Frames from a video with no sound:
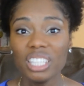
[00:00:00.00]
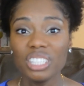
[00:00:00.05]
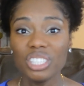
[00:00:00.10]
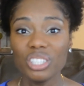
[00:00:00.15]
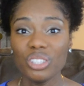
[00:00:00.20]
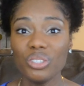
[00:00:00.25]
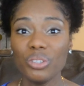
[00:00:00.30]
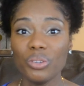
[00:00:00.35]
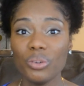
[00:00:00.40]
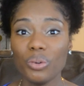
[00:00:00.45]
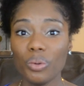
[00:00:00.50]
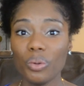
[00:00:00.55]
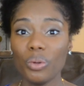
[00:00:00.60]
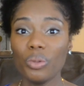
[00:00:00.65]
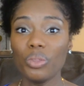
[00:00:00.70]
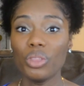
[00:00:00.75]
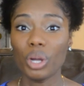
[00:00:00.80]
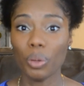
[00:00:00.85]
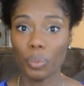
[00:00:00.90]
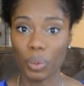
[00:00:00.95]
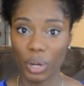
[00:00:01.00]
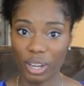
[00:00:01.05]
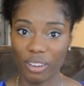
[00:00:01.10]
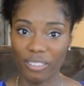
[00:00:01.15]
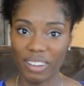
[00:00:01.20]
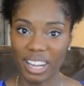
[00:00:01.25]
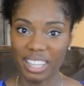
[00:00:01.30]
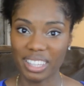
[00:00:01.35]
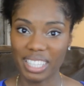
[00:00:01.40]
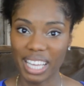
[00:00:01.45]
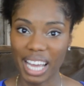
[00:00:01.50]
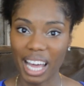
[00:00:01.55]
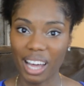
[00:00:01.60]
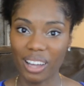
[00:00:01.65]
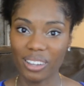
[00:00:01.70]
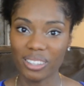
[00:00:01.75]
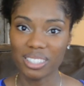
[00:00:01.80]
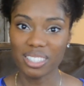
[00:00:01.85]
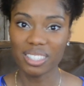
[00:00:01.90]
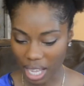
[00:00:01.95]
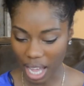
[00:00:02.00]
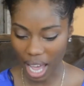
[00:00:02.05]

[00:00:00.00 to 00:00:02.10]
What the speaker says: to do their work around the house.